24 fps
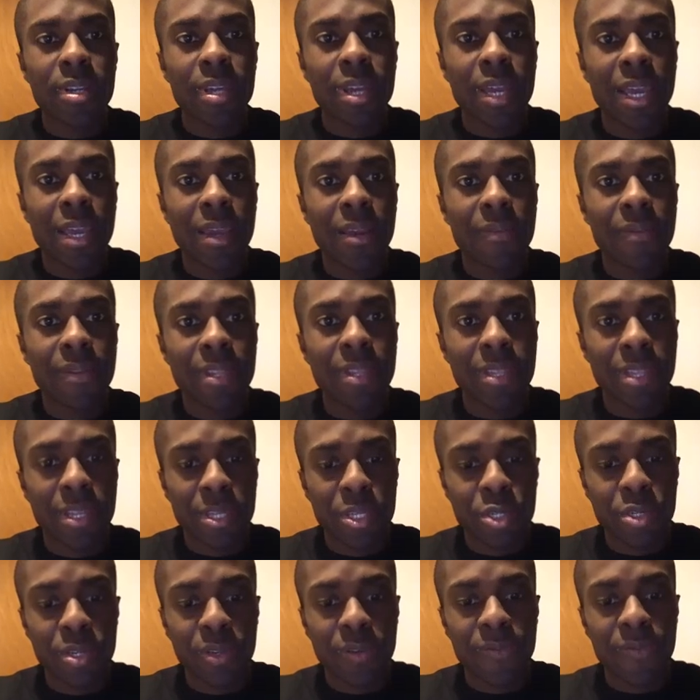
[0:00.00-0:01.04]
have
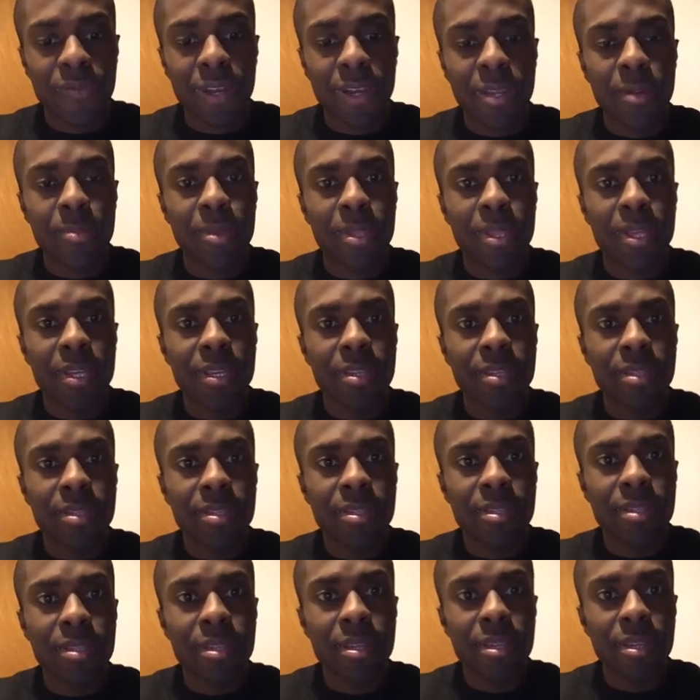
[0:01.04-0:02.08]
electric
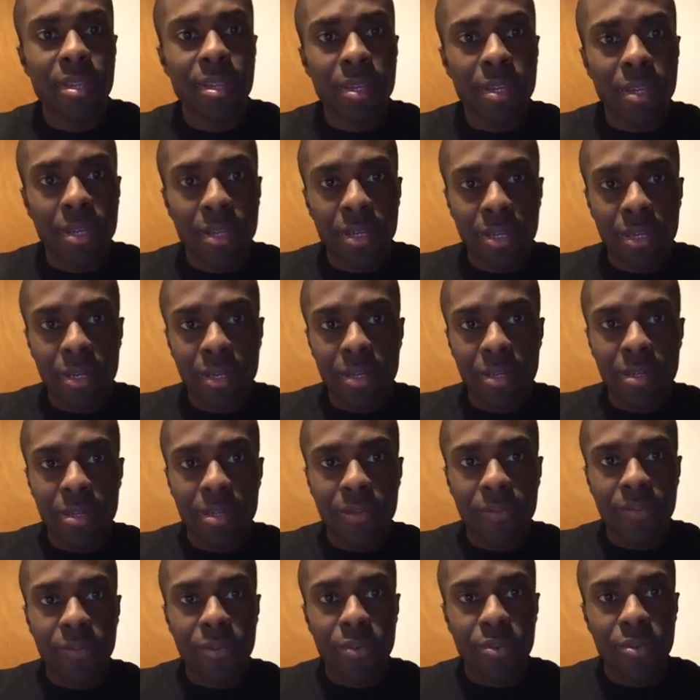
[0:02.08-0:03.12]
fireplace.
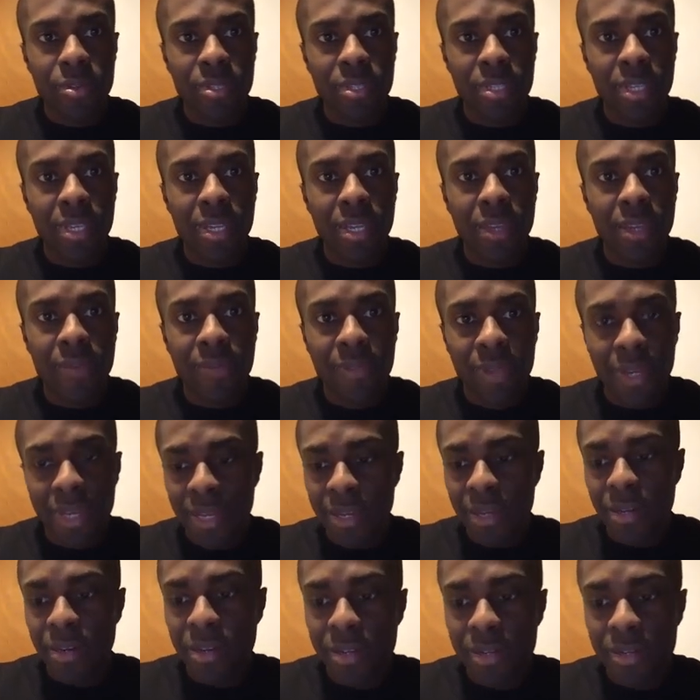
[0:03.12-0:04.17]
Of course they have that
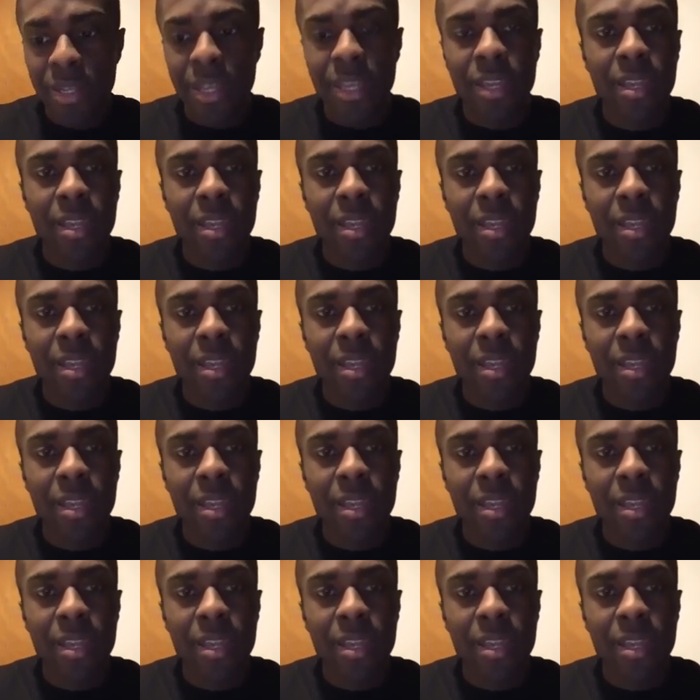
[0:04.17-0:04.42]
on